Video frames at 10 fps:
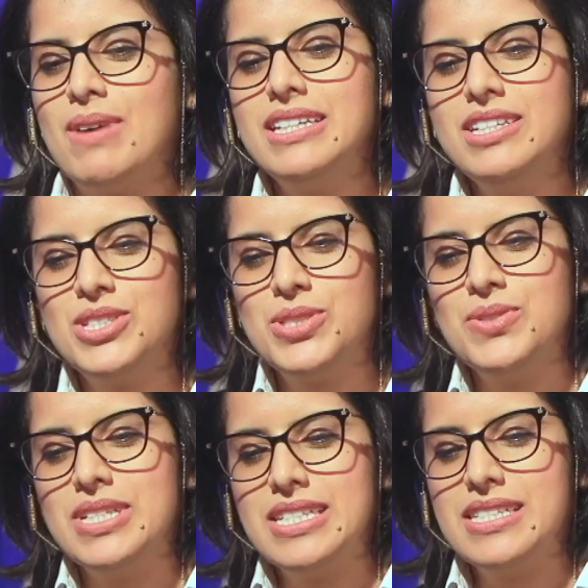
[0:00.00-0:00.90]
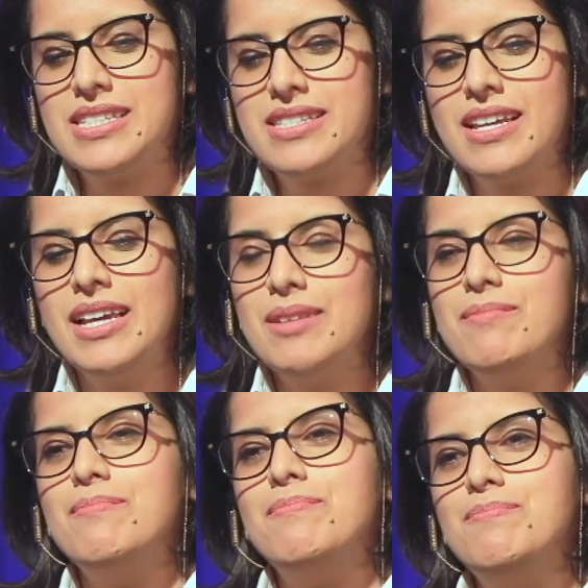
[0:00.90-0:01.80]
my issue is
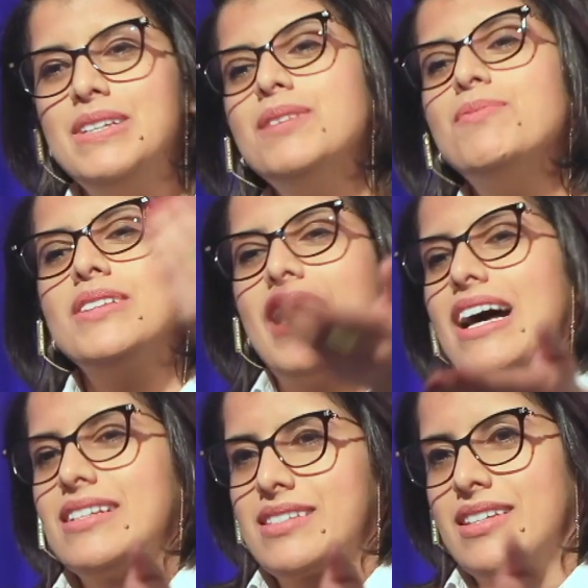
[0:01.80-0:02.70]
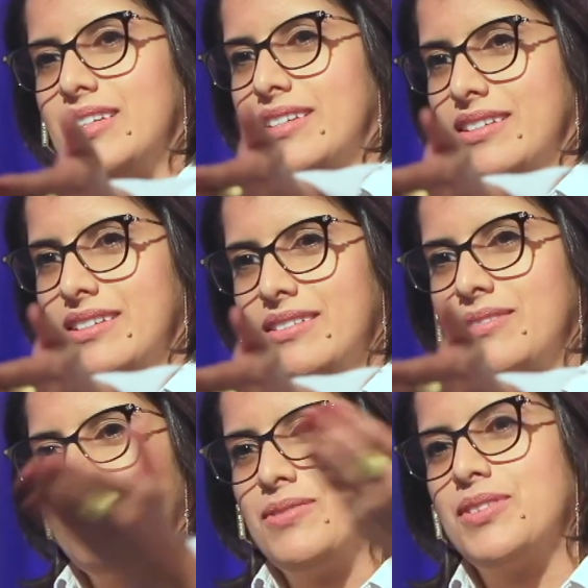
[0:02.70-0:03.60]
people asking
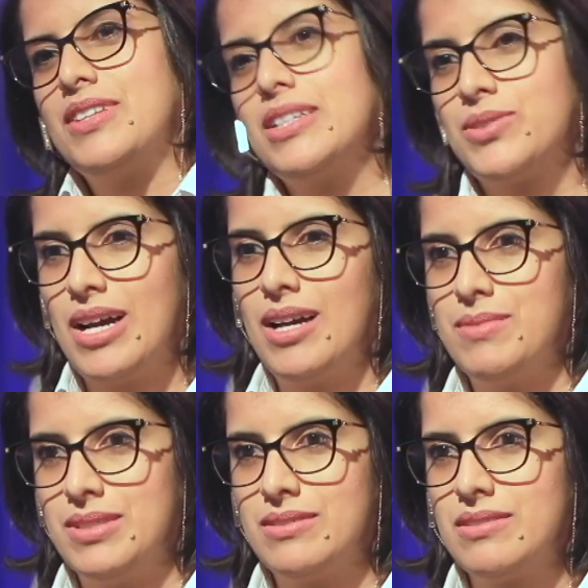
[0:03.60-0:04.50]
for that to happen,